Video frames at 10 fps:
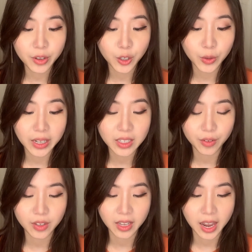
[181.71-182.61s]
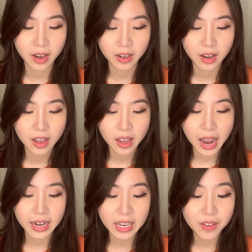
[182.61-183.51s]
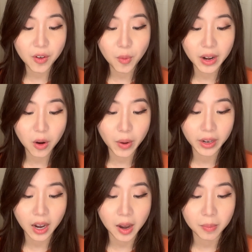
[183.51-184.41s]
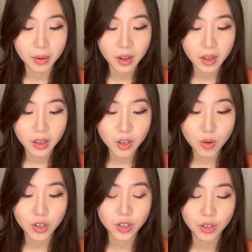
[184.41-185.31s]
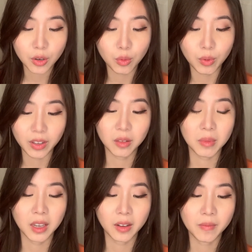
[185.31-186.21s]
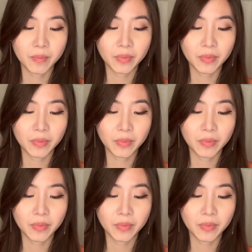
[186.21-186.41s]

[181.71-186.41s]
the grains of sand. And even when I wake up, you are still with me."